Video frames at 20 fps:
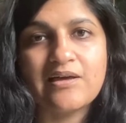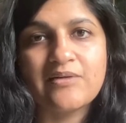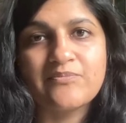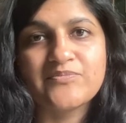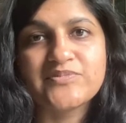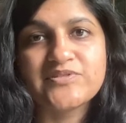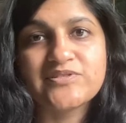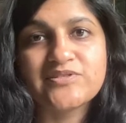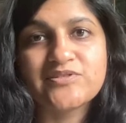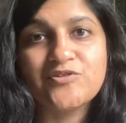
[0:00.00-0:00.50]

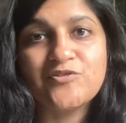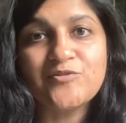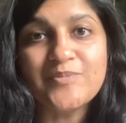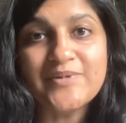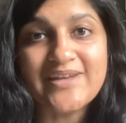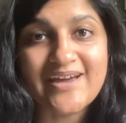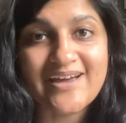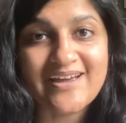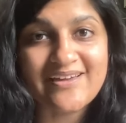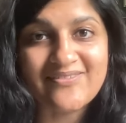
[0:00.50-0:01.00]
Scuba
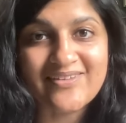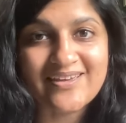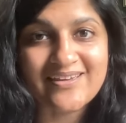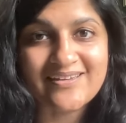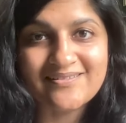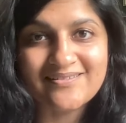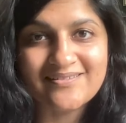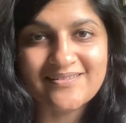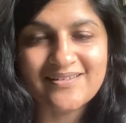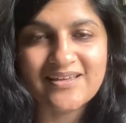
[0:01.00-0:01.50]

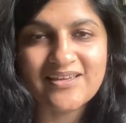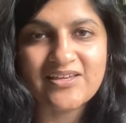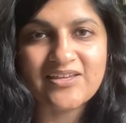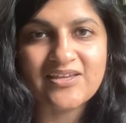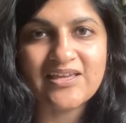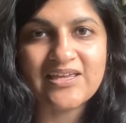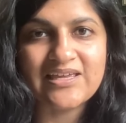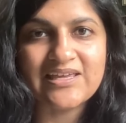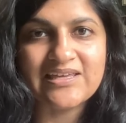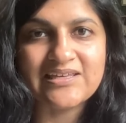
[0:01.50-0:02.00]
diving
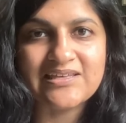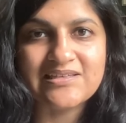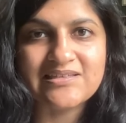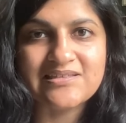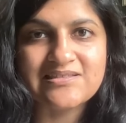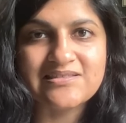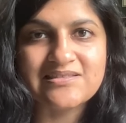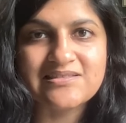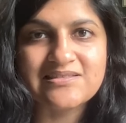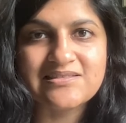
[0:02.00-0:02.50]

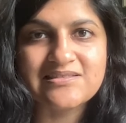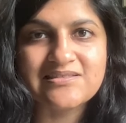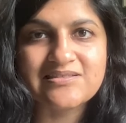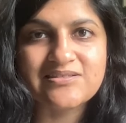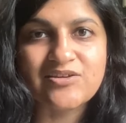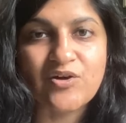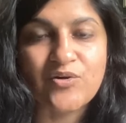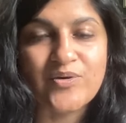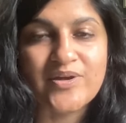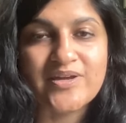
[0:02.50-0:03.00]
is
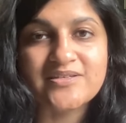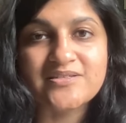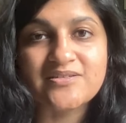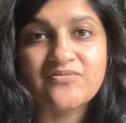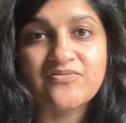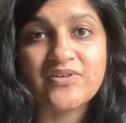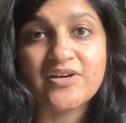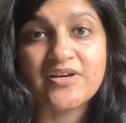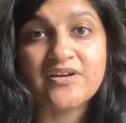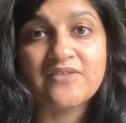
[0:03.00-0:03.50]
going to
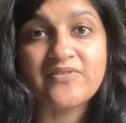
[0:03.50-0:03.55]
very,